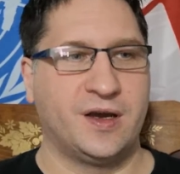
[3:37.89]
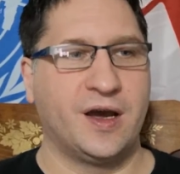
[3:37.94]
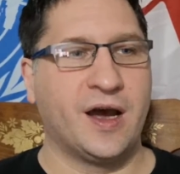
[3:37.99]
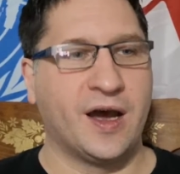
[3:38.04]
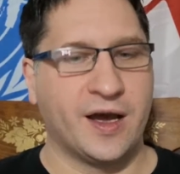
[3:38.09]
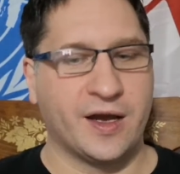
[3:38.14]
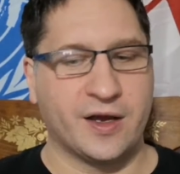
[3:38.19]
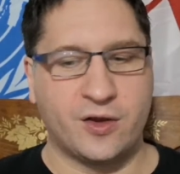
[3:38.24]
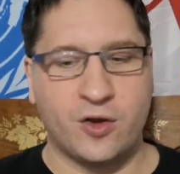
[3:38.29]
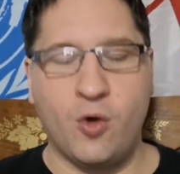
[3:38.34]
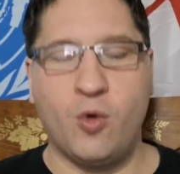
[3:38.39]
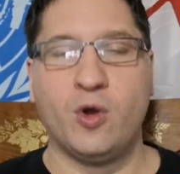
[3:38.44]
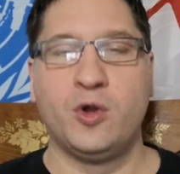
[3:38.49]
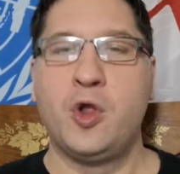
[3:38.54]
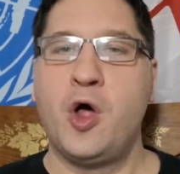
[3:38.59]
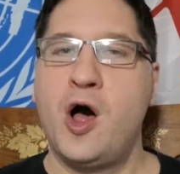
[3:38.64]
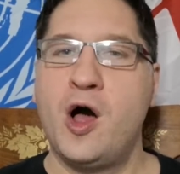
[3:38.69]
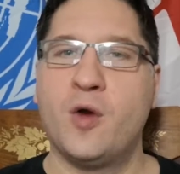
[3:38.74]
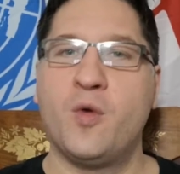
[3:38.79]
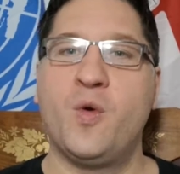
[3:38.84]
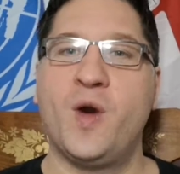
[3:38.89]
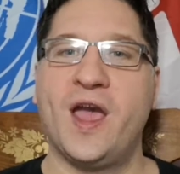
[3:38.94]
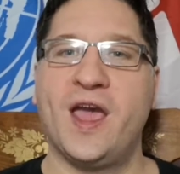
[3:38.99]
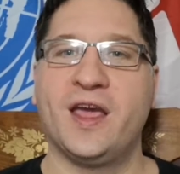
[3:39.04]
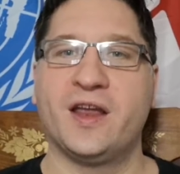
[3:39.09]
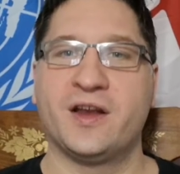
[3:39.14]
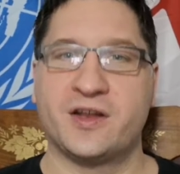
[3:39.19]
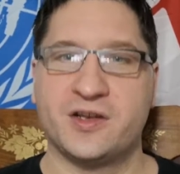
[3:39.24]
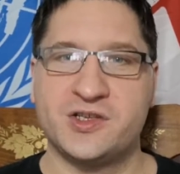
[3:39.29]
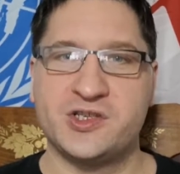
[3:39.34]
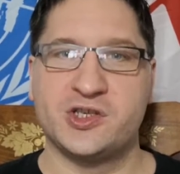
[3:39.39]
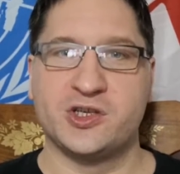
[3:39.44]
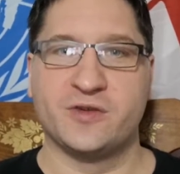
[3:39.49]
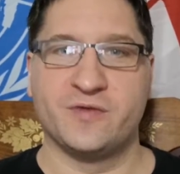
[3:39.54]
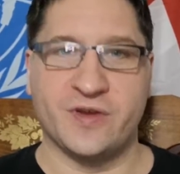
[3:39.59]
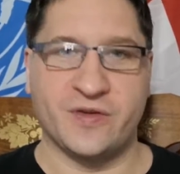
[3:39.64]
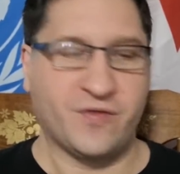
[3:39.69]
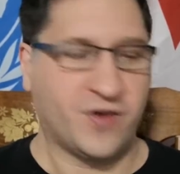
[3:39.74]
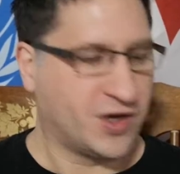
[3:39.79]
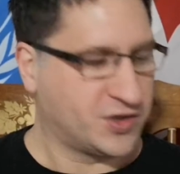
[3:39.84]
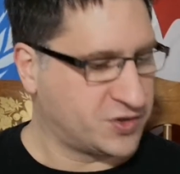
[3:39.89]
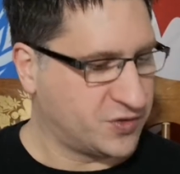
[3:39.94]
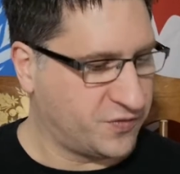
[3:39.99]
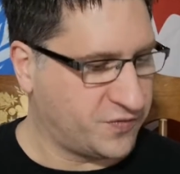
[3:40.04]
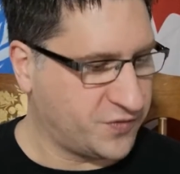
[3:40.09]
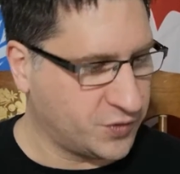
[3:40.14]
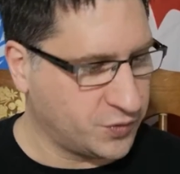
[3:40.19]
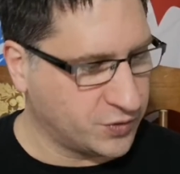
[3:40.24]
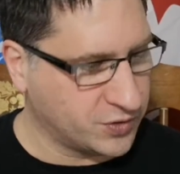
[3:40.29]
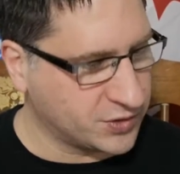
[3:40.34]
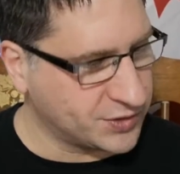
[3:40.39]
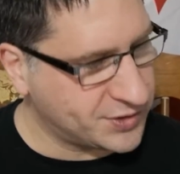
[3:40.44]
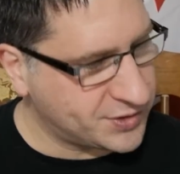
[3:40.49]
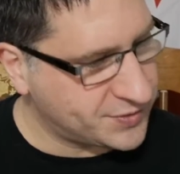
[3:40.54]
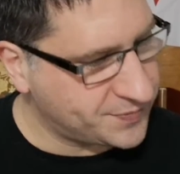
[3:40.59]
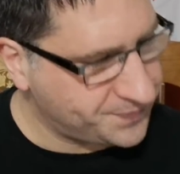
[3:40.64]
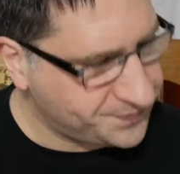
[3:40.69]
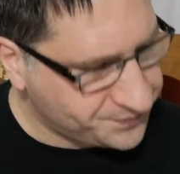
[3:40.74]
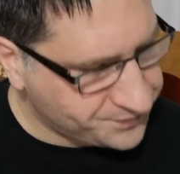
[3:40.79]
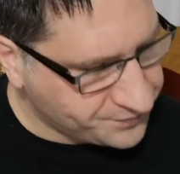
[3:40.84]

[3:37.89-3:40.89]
uh, go a long way in conserving fossil fuels.